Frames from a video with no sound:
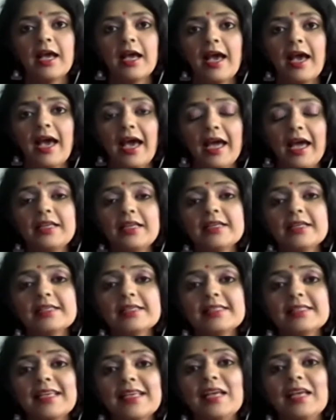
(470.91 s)
and is
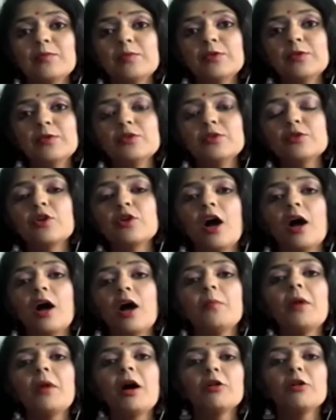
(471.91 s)
able to come out
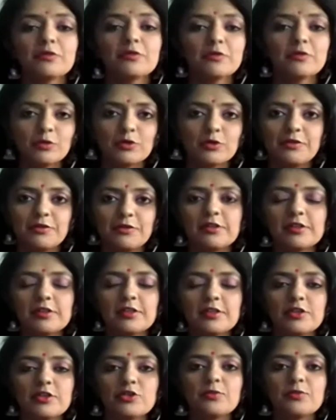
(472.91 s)
of those difficult
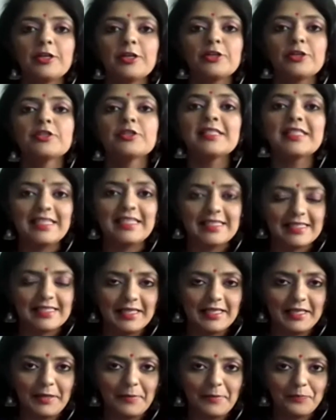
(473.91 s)
situations
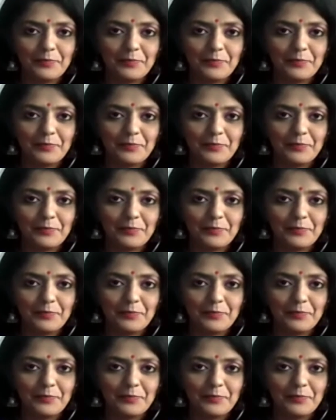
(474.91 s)
easily.